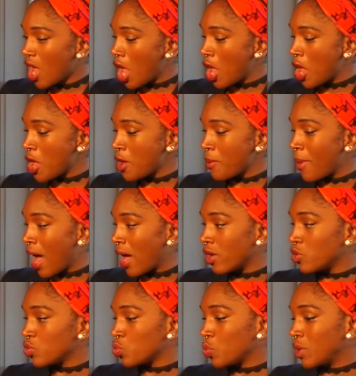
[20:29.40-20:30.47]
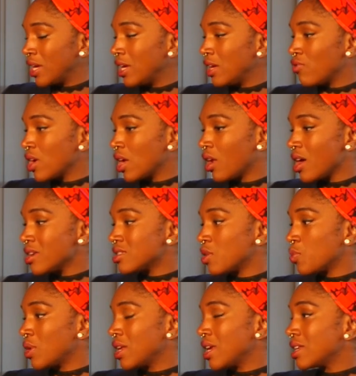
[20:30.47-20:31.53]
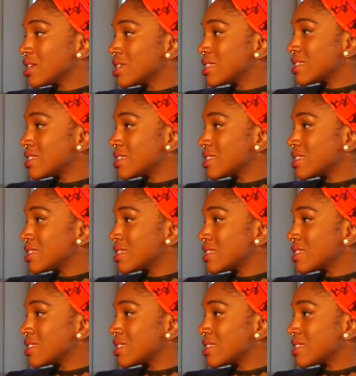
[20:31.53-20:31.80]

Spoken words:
And we realised that we needed a